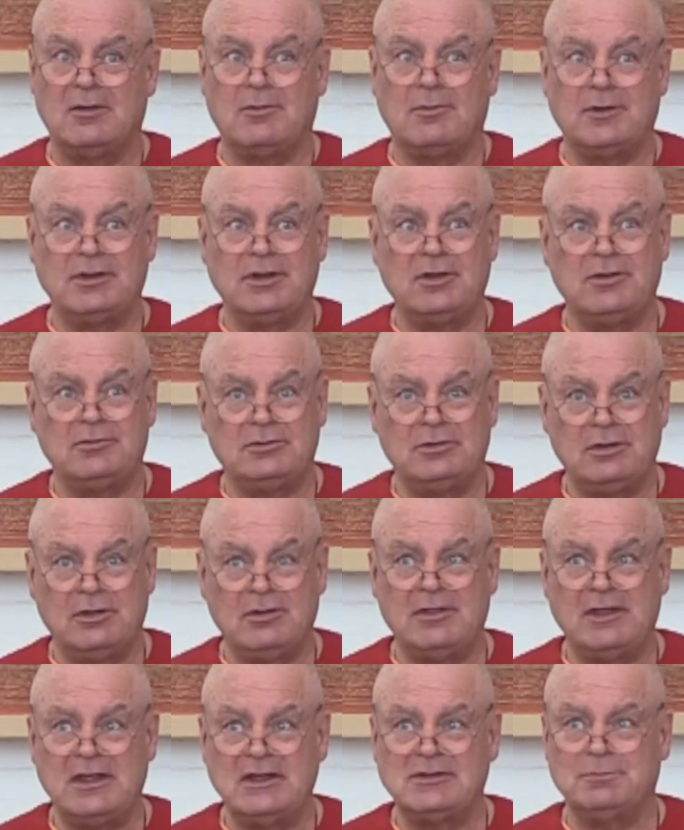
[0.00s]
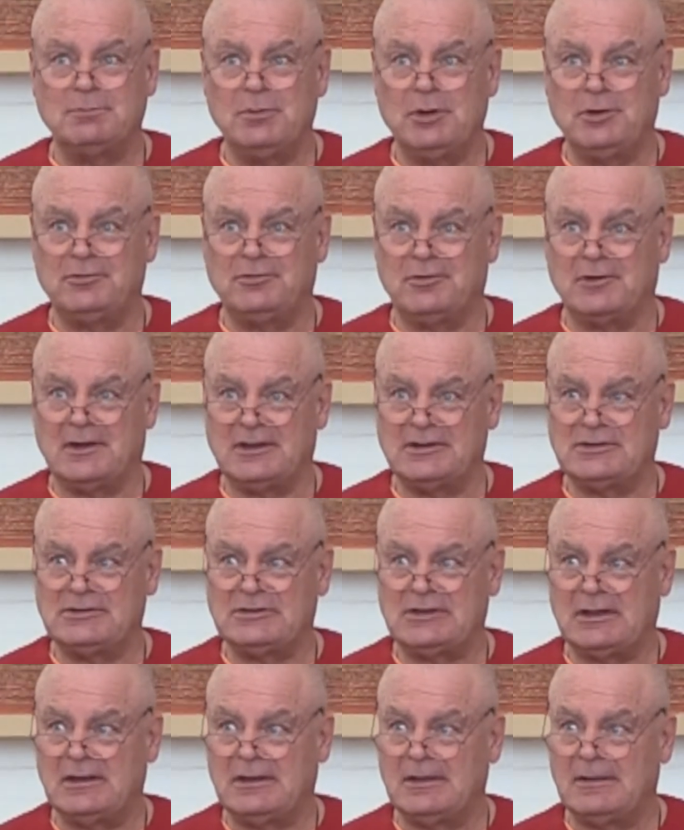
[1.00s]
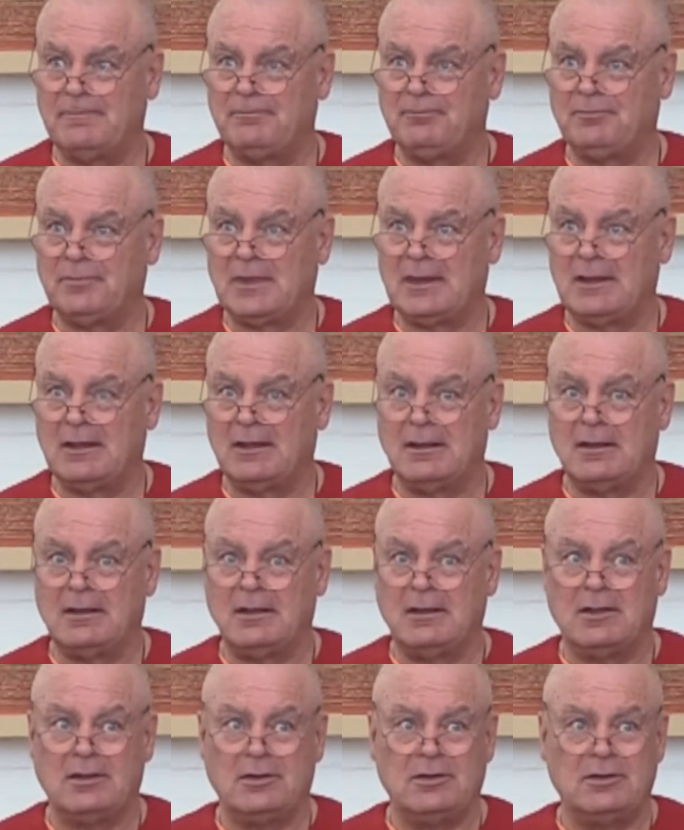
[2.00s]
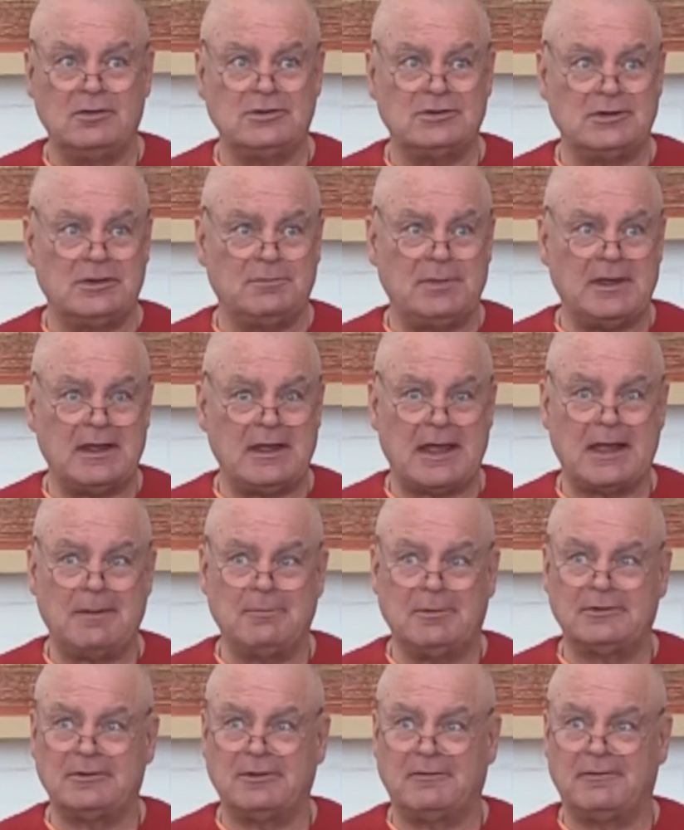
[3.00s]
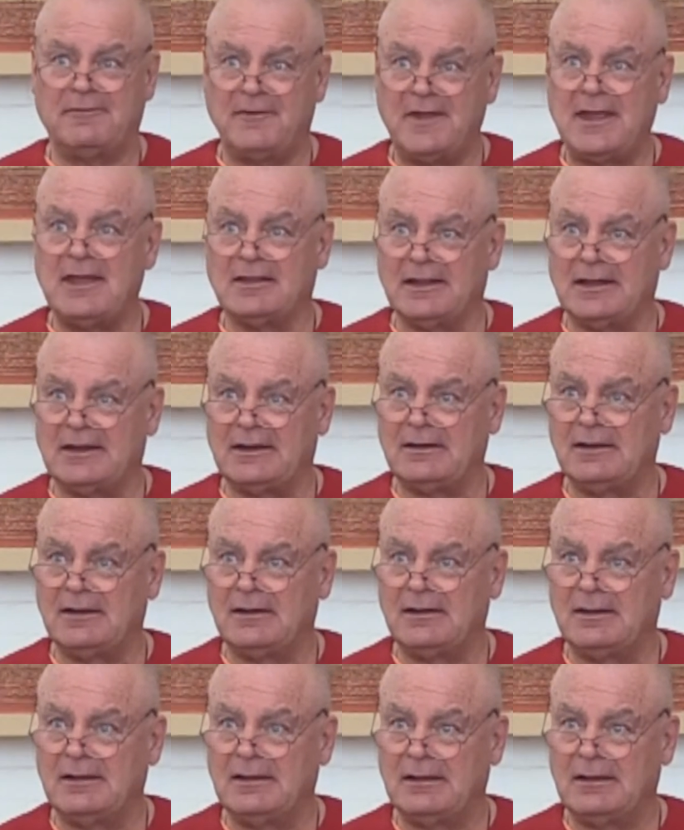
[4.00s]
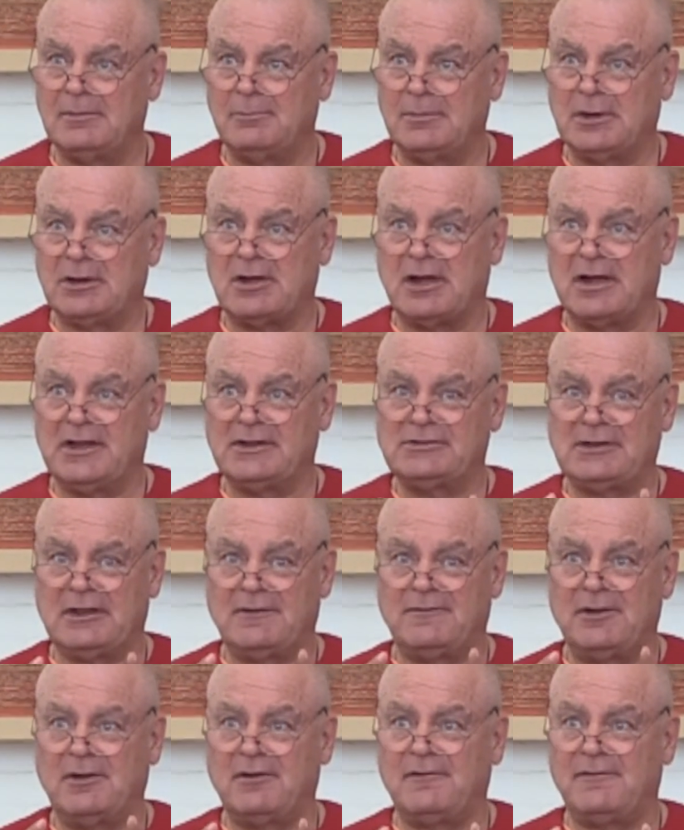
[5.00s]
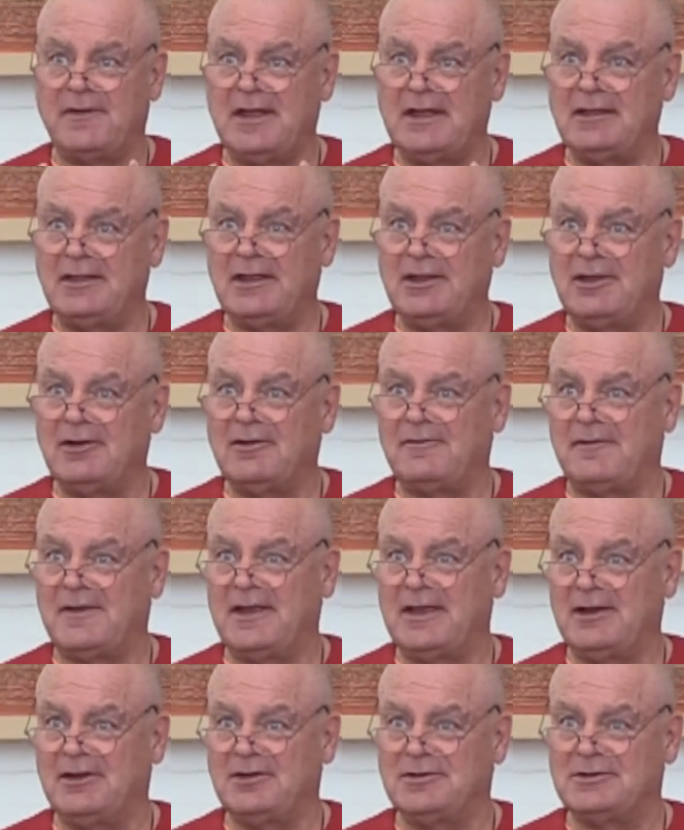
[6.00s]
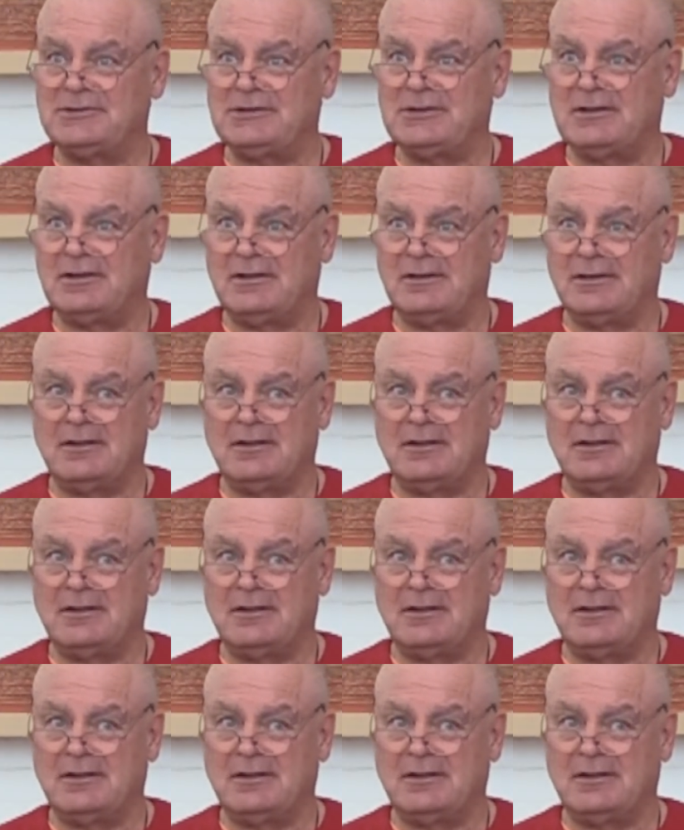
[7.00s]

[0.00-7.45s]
When you do these mudras, you should be able to feel it. Because if you're feeling your fingers,